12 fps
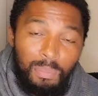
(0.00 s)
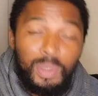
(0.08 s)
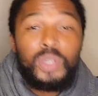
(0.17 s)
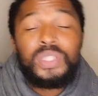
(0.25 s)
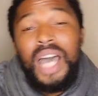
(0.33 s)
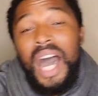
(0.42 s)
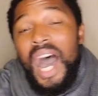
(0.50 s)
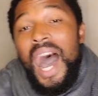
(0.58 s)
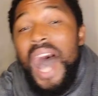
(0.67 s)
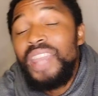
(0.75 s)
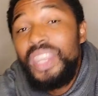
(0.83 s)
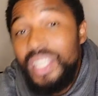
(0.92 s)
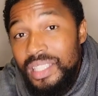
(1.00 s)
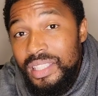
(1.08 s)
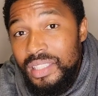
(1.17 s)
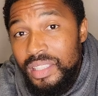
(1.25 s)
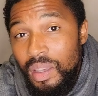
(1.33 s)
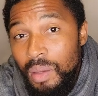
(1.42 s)
Because
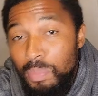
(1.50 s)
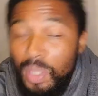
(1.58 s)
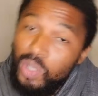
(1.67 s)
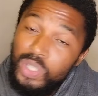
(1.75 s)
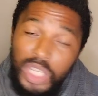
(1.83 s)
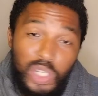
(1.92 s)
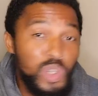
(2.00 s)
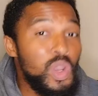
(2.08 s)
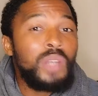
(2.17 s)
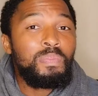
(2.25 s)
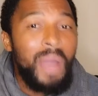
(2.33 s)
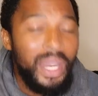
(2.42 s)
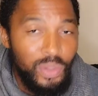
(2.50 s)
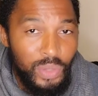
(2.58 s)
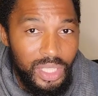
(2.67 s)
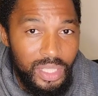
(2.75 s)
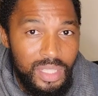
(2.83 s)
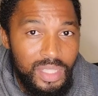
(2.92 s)
others, because they're not mind
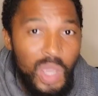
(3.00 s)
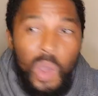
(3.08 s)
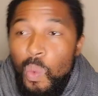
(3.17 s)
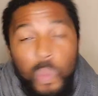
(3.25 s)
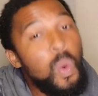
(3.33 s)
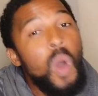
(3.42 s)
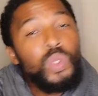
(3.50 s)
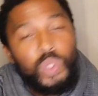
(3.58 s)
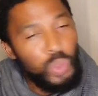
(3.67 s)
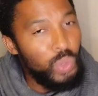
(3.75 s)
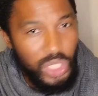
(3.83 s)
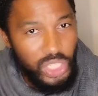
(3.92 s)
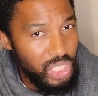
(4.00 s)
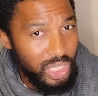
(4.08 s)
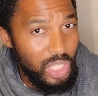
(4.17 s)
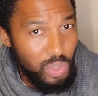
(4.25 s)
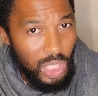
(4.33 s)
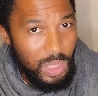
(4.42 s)
readers, won't do the shit
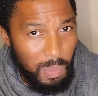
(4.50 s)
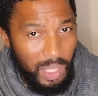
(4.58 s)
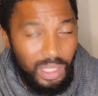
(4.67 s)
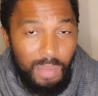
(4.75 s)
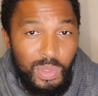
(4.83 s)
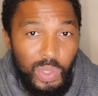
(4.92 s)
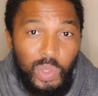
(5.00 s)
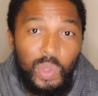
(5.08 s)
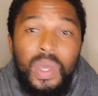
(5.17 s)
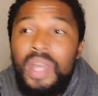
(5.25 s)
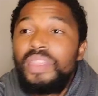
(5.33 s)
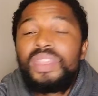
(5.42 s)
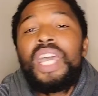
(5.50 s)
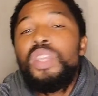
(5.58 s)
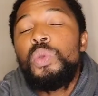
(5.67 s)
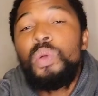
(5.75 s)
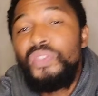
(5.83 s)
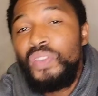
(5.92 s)
that you expect them to do.
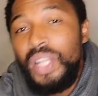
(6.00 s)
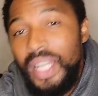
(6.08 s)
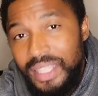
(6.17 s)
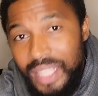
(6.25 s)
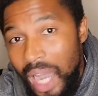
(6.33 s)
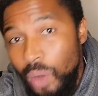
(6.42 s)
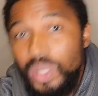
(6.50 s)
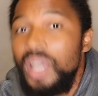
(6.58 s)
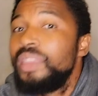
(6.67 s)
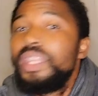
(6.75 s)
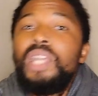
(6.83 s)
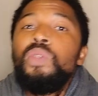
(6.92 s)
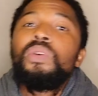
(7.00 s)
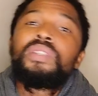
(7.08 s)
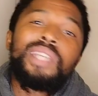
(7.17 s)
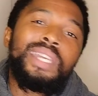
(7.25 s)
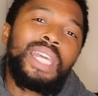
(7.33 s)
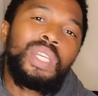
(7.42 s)
Then you will feel let down. Then you'll
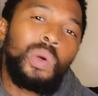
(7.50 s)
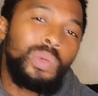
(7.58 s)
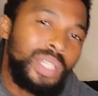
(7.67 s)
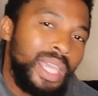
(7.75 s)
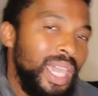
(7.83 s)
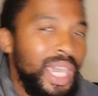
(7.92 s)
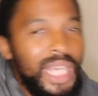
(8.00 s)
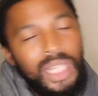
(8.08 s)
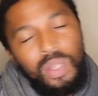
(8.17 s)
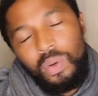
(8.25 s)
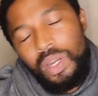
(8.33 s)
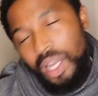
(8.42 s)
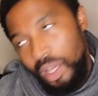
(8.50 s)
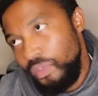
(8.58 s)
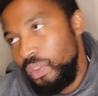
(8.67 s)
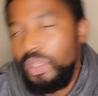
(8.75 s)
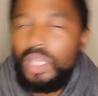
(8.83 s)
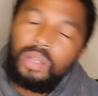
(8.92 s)
say they don't care, they don't
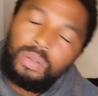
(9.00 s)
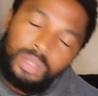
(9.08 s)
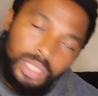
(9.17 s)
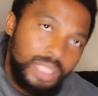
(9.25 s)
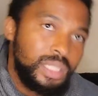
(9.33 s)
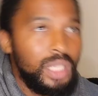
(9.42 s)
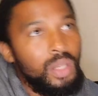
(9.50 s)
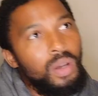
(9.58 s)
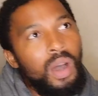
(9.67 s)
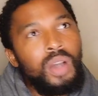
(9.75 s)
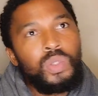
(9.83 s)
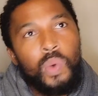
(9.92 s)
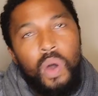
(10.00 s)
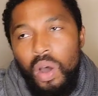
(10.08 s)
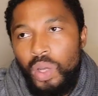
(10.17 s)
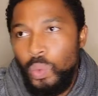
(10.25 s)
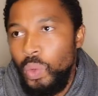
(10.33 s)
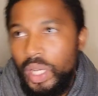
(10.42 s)
love you, they don't this, they don't aren't
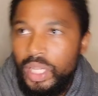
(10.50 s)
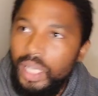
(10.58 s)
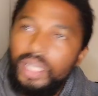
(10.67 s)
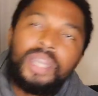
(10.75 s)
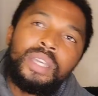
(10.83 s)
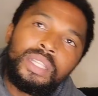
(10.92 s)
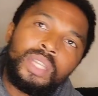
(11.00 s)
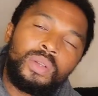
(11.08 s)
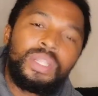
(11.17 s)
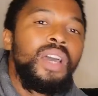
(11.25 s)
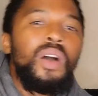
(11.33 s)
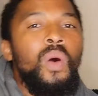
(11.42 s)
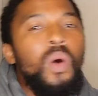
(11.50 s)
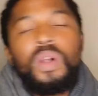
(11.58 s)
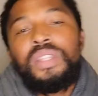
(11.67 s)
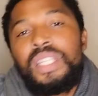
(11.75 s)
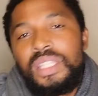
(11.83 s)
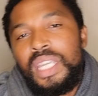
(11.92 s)
hardworking, they don't,
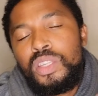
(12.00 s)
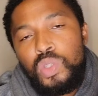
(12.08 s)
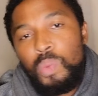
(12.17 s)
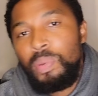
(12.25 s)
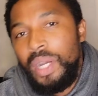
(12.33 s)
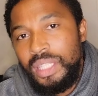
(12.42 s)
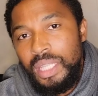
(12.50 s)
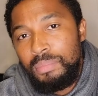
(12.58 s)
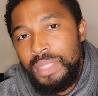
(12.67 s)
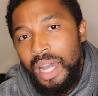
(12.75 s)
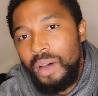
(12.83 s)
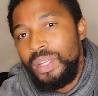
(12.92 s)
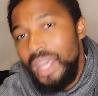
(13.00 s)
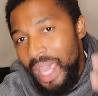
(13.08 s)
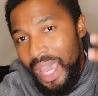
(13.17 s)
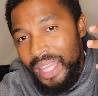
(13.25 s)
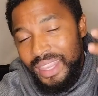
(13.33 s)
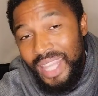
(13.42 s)
all these things to break them down,
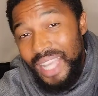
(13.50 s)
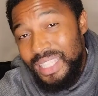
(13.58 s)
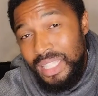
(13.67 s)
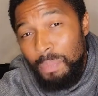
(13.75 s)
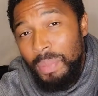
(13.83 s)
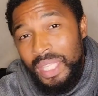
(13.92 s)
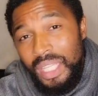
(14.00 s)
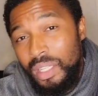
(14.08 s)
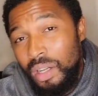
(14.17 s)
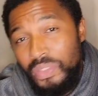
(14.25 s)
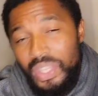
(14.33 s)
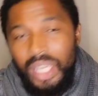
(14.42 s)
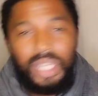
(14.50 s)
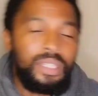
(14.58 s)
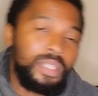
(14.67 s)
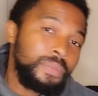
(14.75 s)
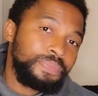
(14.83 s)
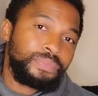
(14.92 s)
and that's the beginning of the end.